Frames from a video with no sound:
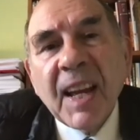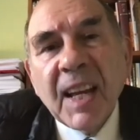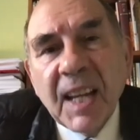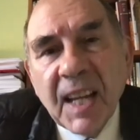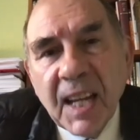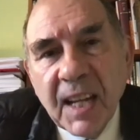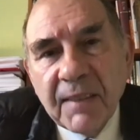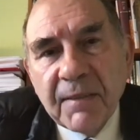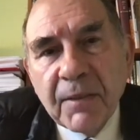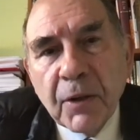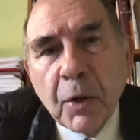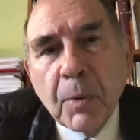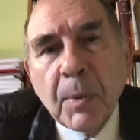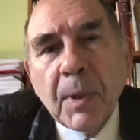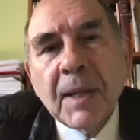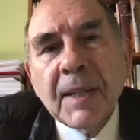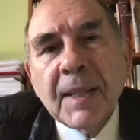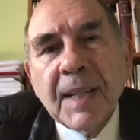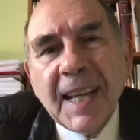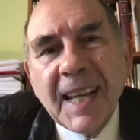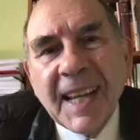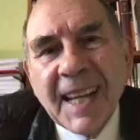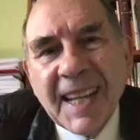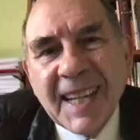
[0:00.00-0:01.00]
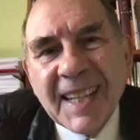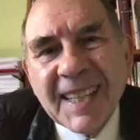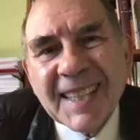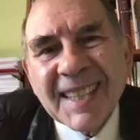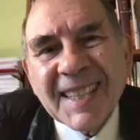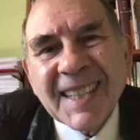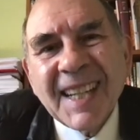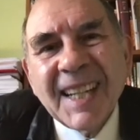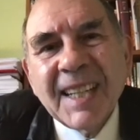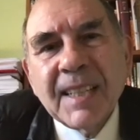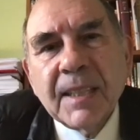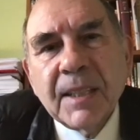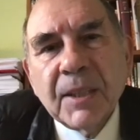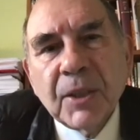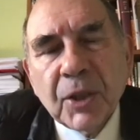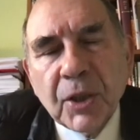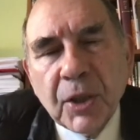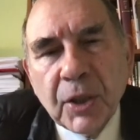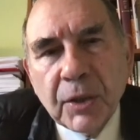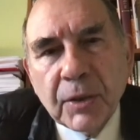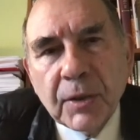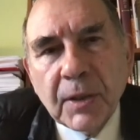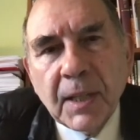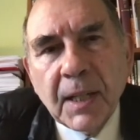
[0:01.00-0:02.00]
everyone has an
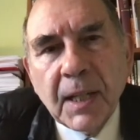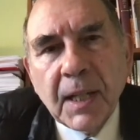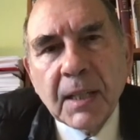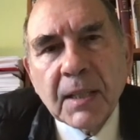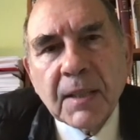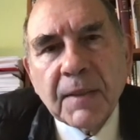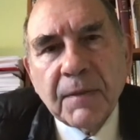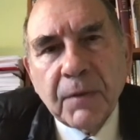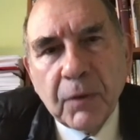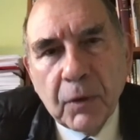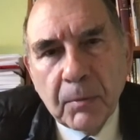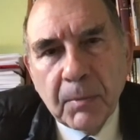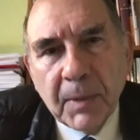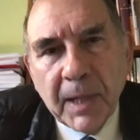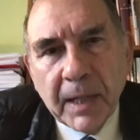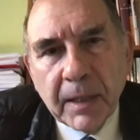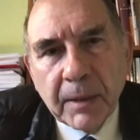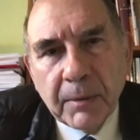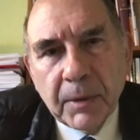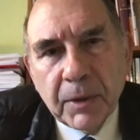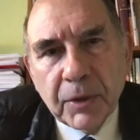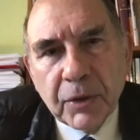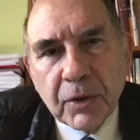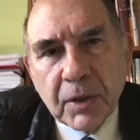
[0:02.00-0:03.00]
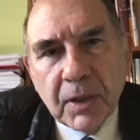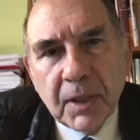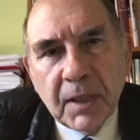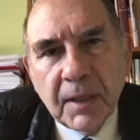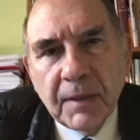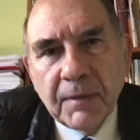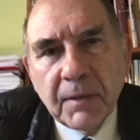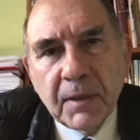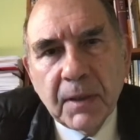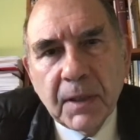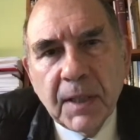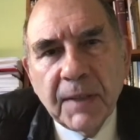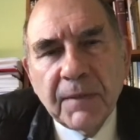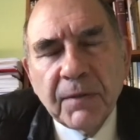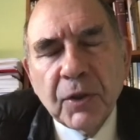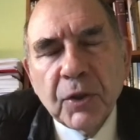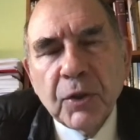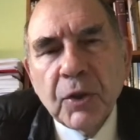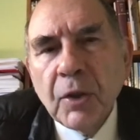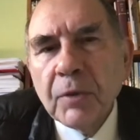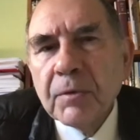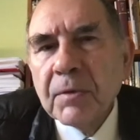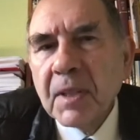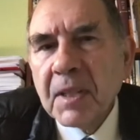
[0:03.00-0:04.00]
internalized form language. Even if you
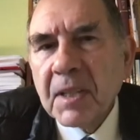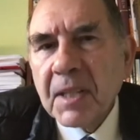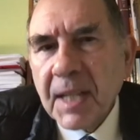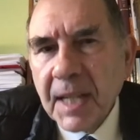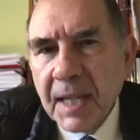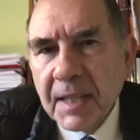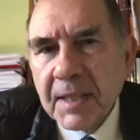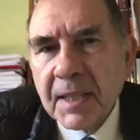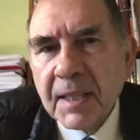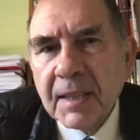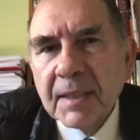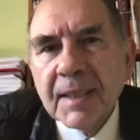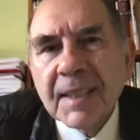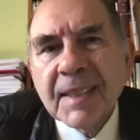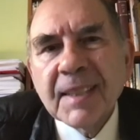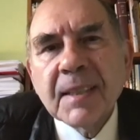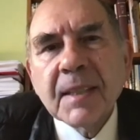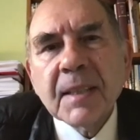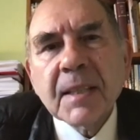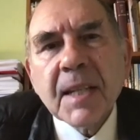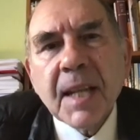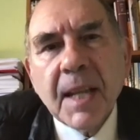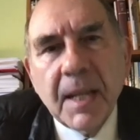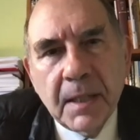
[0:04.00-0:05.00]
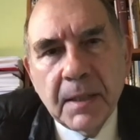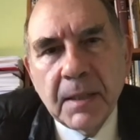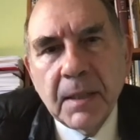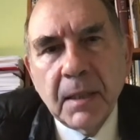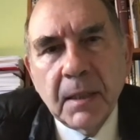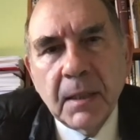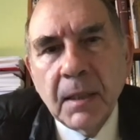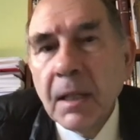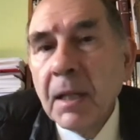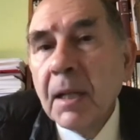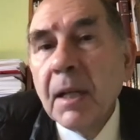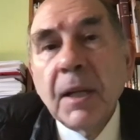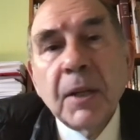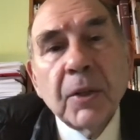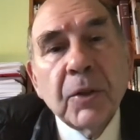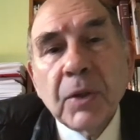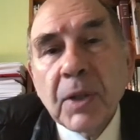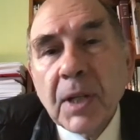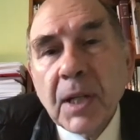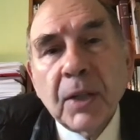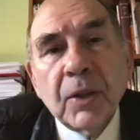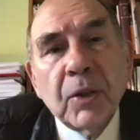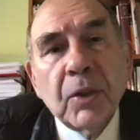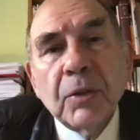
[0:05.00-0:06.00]
don't discuss it, it is hidden. You
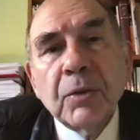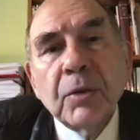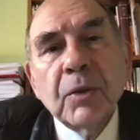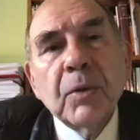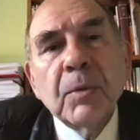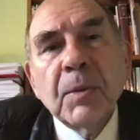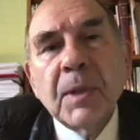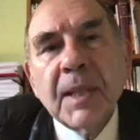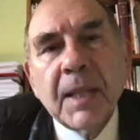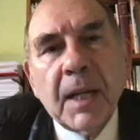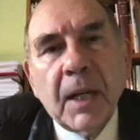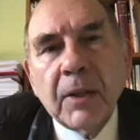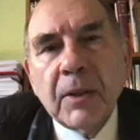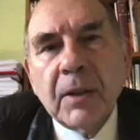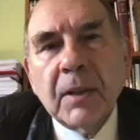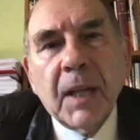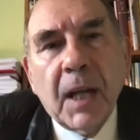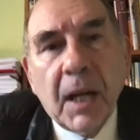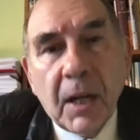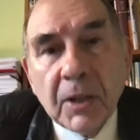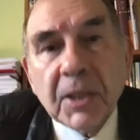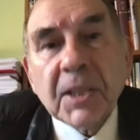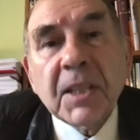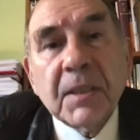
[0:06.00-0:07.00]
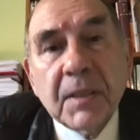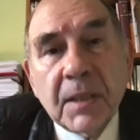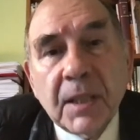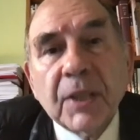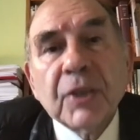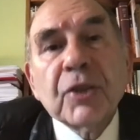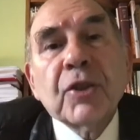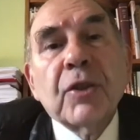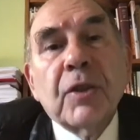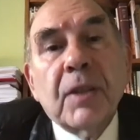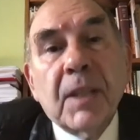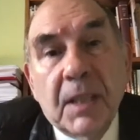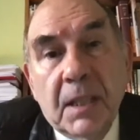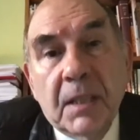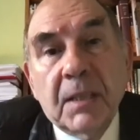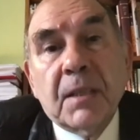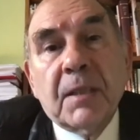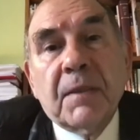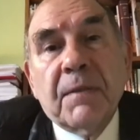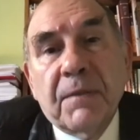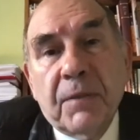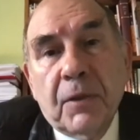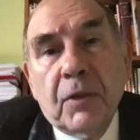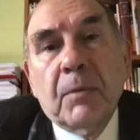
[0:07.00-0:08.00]
cannot do without it. Architecture
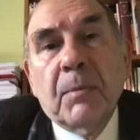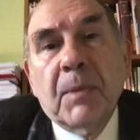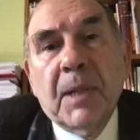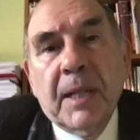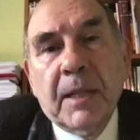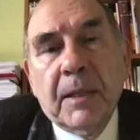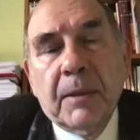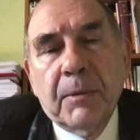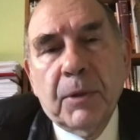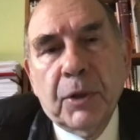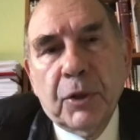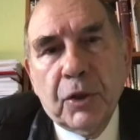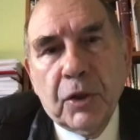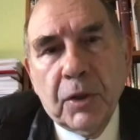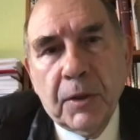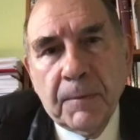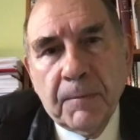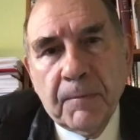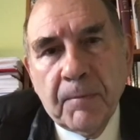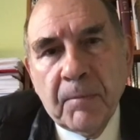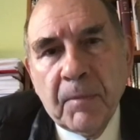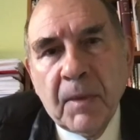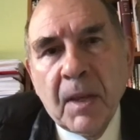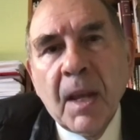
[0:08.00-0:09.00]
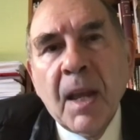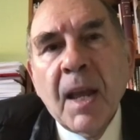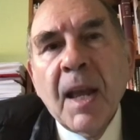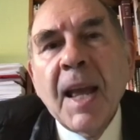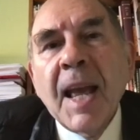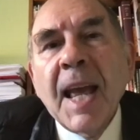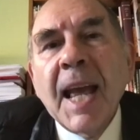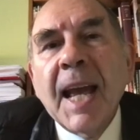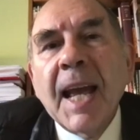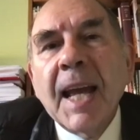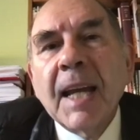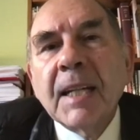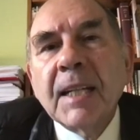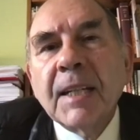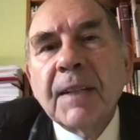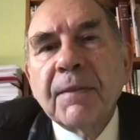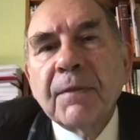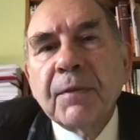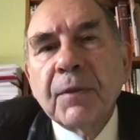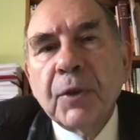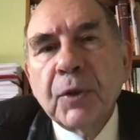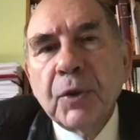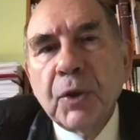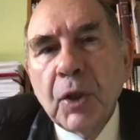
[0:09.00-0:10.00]
is form language. And
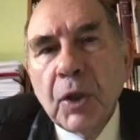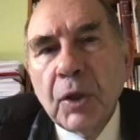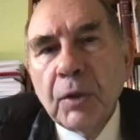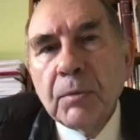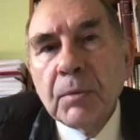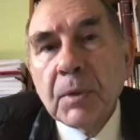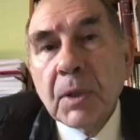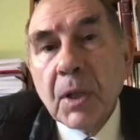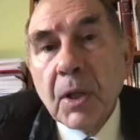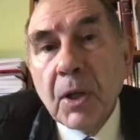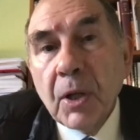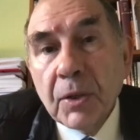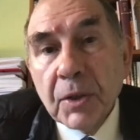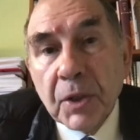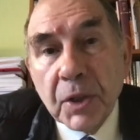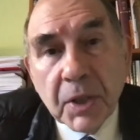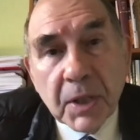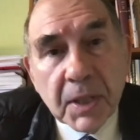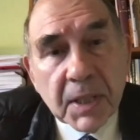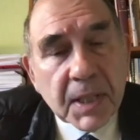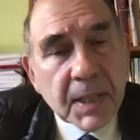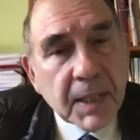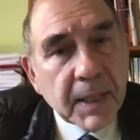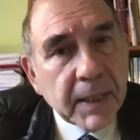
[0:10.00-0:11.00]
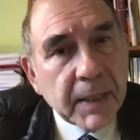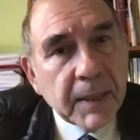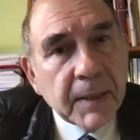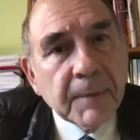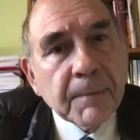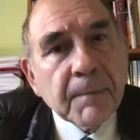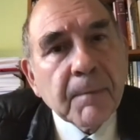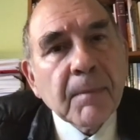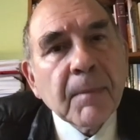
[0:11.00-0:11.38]
if you don't consciously